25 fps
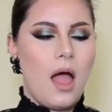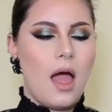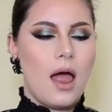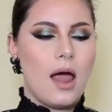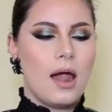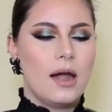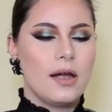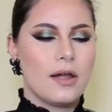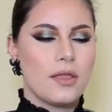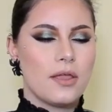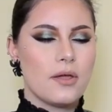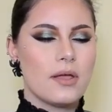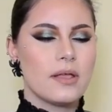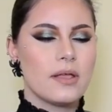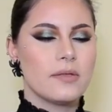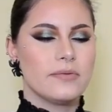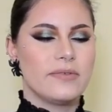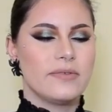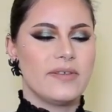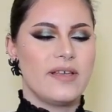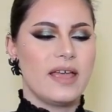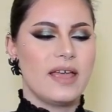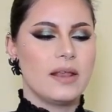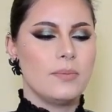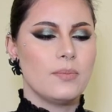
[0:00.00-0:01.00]
Are you
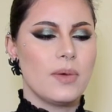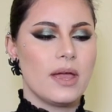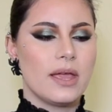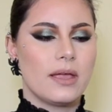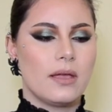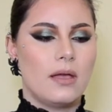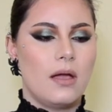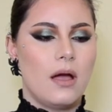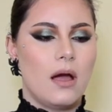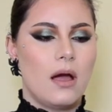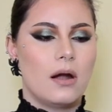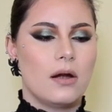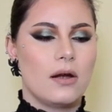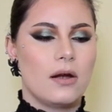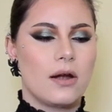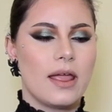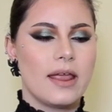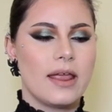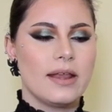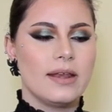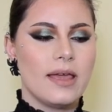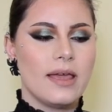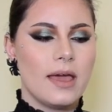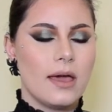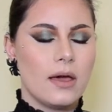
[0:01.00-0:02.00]
outside my car
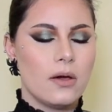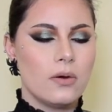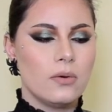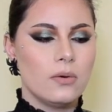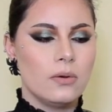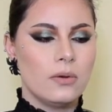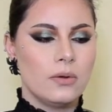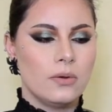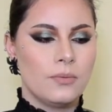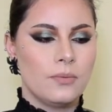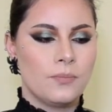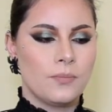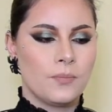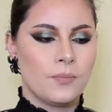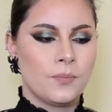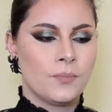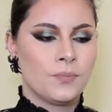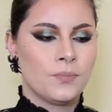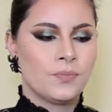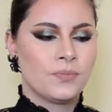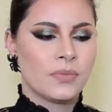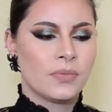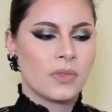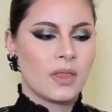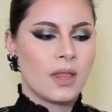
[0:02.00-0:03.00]
right now?
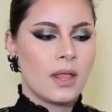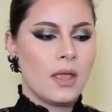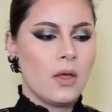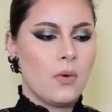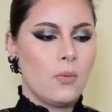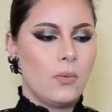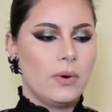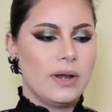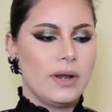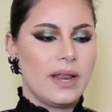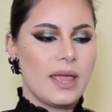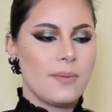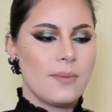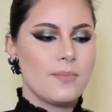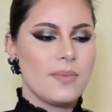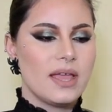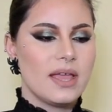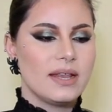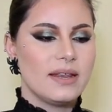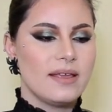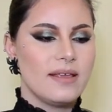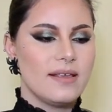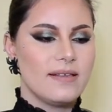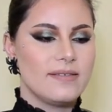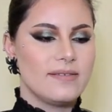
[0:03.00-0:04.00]
When I
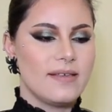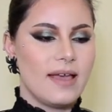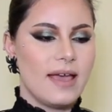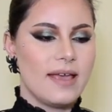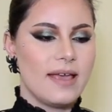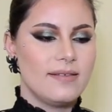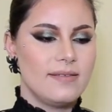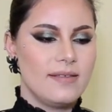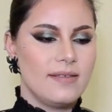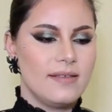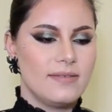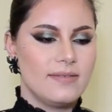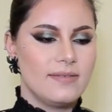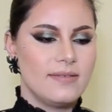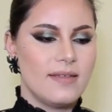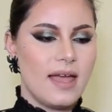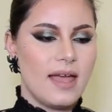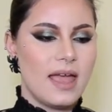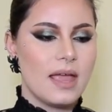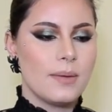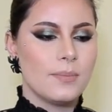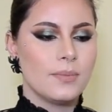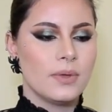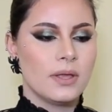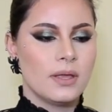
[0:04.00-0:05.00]
met his eyes this
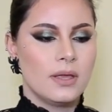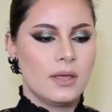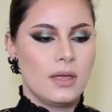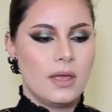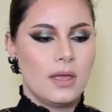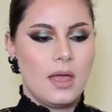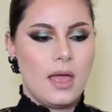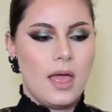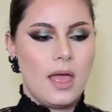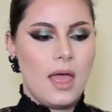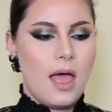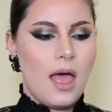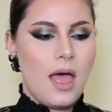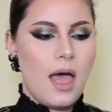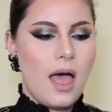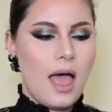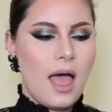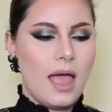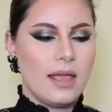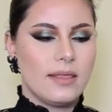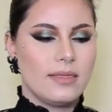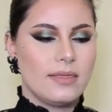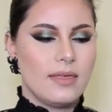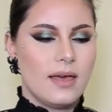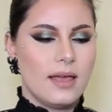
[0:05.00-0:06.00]
time,
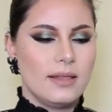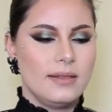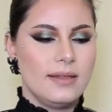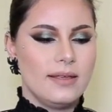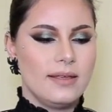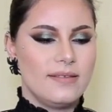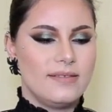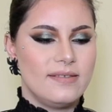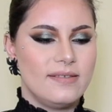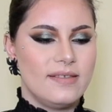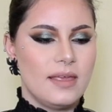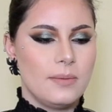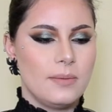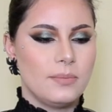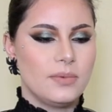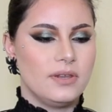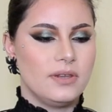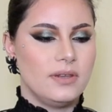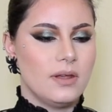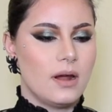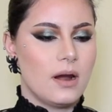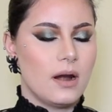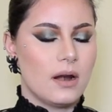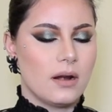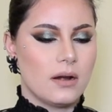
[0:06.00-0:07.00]
I thought they seemed
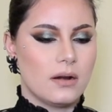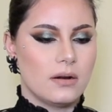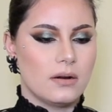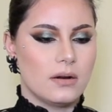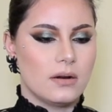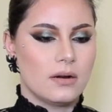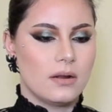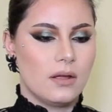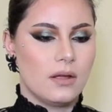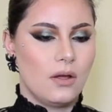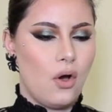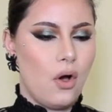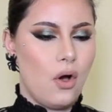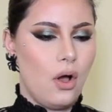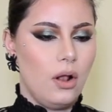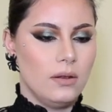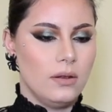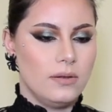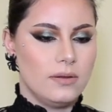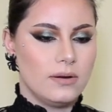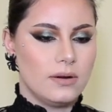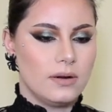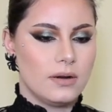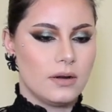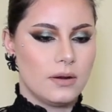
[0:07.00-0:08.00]
darker,
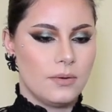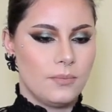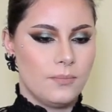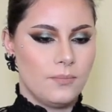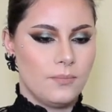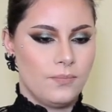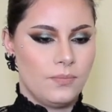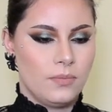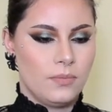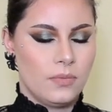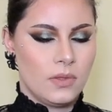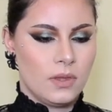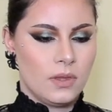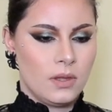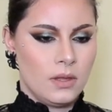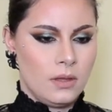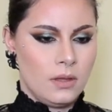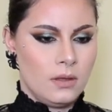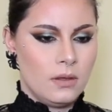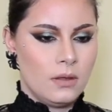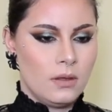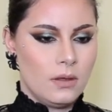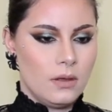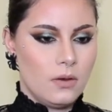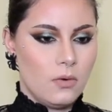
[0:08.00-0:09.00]
colder.
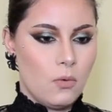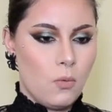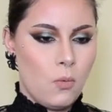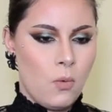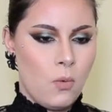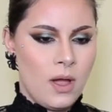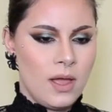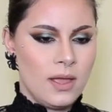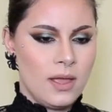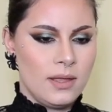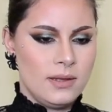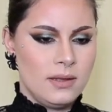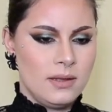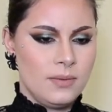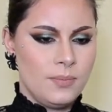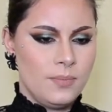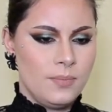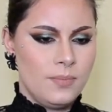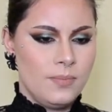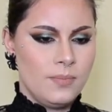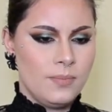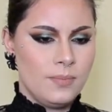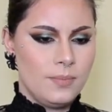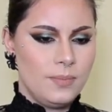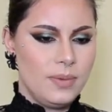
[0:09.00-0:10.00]
What?
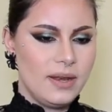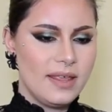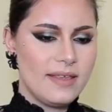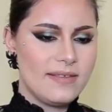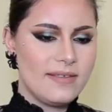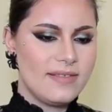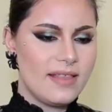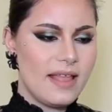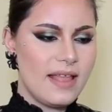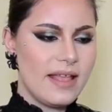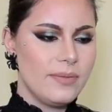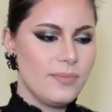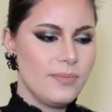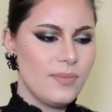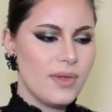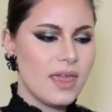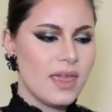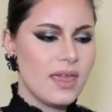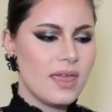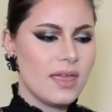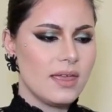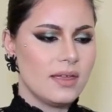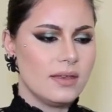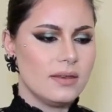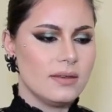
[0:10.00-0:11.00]
Please let
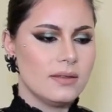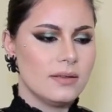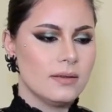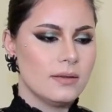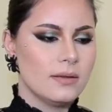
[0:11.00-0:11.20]
me in.